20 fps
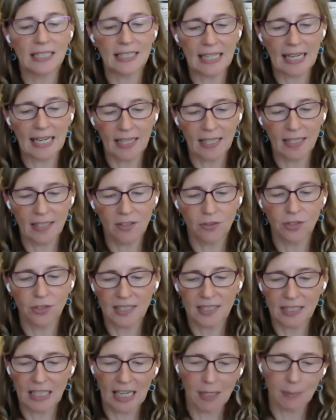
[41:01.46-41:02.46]
dead or
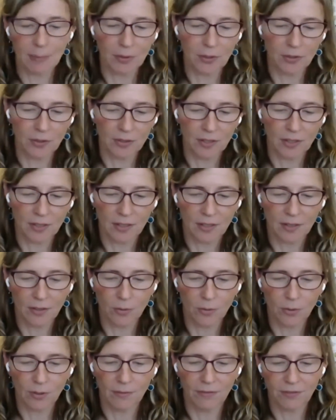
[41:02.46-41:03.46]
disabled
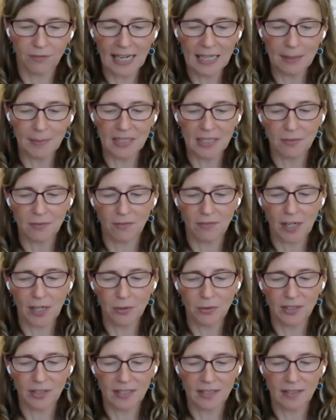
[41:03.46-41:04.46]
or fragments of a
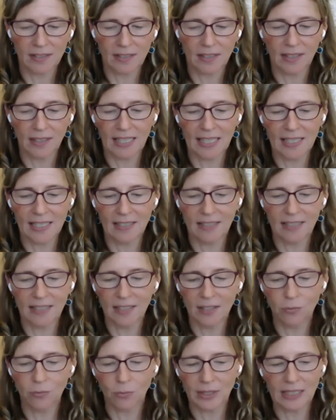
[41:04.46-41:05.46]
virus, they
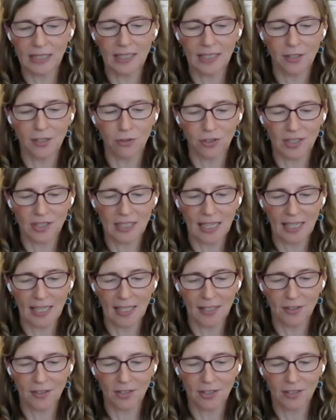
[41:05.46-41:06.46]
didn't really
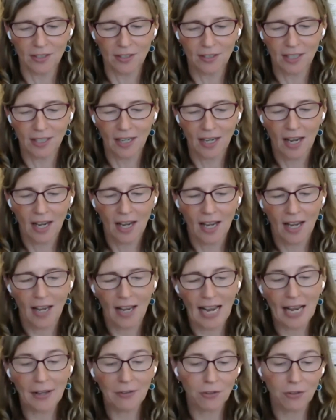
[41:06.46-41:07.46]
understand
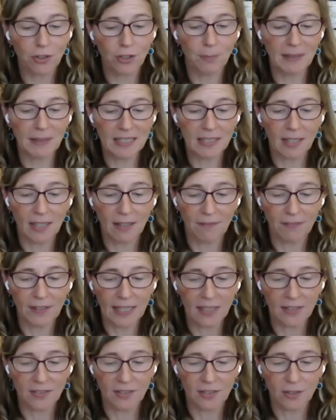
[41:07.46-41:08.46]
how there could be side
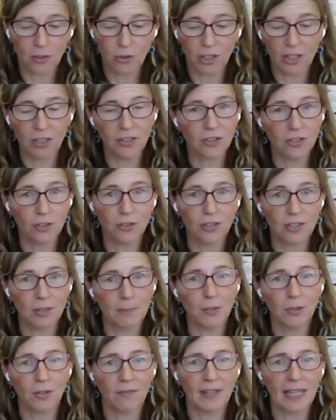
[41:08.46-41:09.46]
effects or concerns
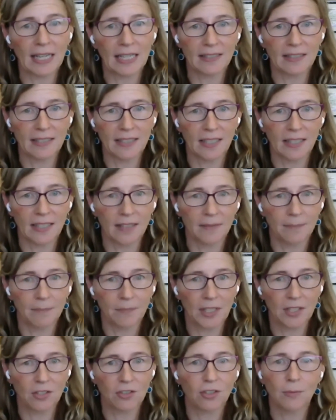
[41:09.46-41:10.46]
about the vaccine
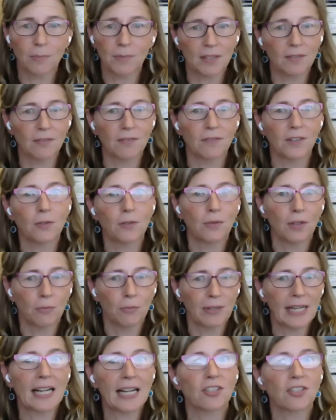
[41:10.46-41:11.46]
in terms of the
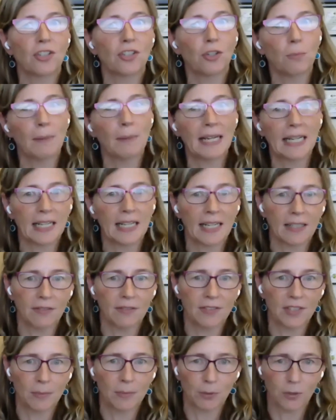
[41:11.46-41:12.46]
reaction you might
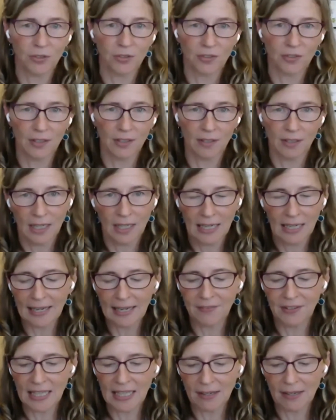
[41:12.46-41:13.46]
have as a person
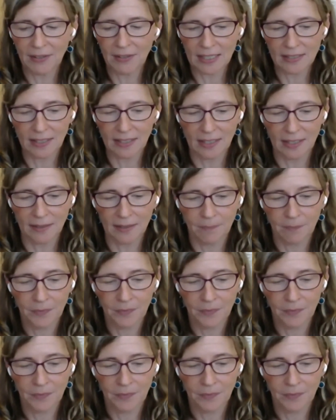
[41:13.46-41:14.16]
having that vaccine.